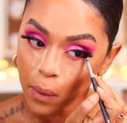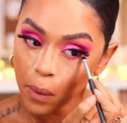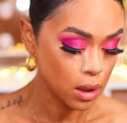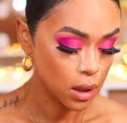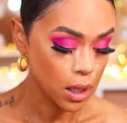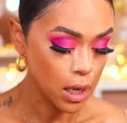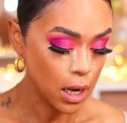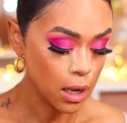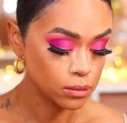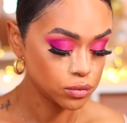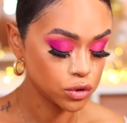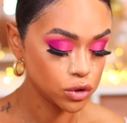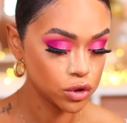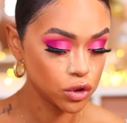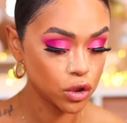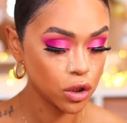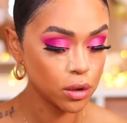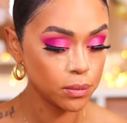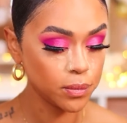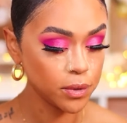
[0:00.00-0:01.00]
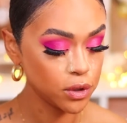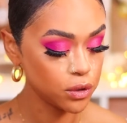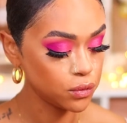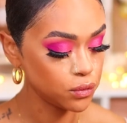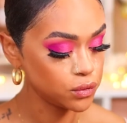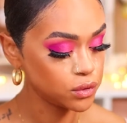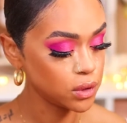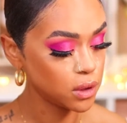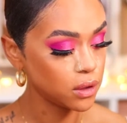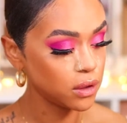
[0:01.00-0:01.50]
Now I'm just going to be
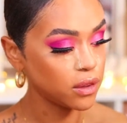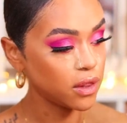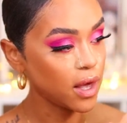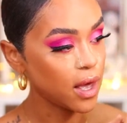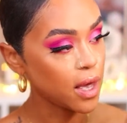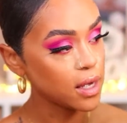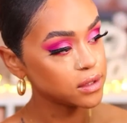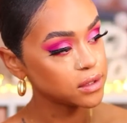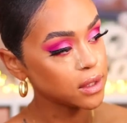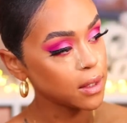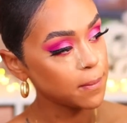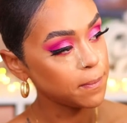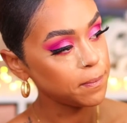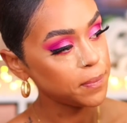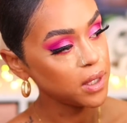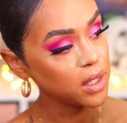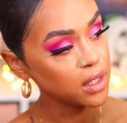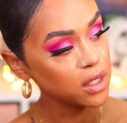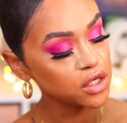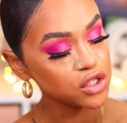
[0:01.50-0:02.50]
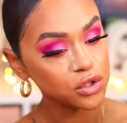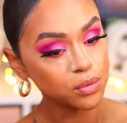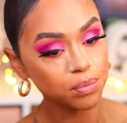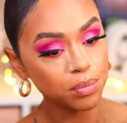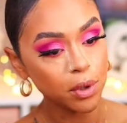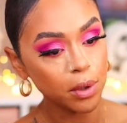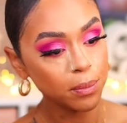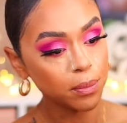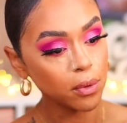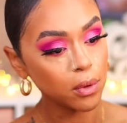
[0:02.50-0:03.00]
using that pinkish
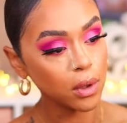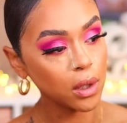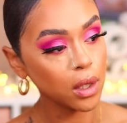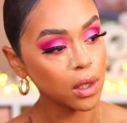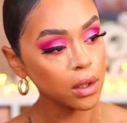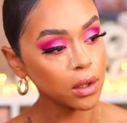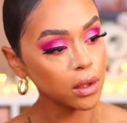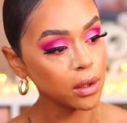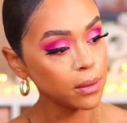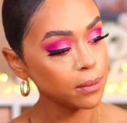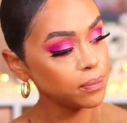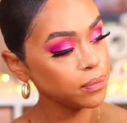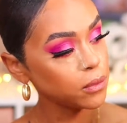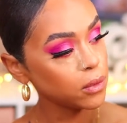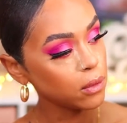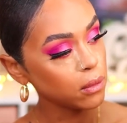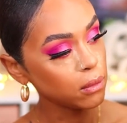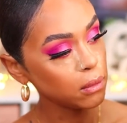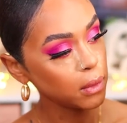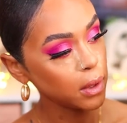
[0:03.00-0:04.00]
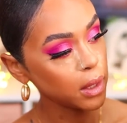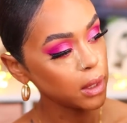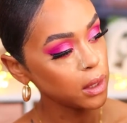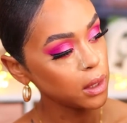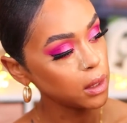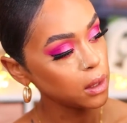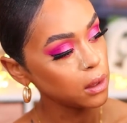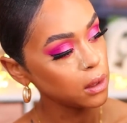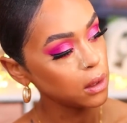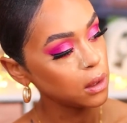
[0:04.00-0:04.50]
purple color right
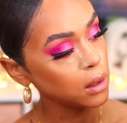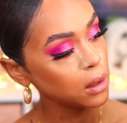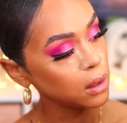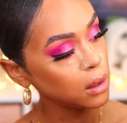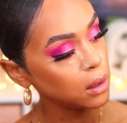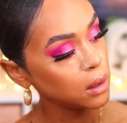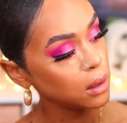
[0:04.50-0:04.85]
here,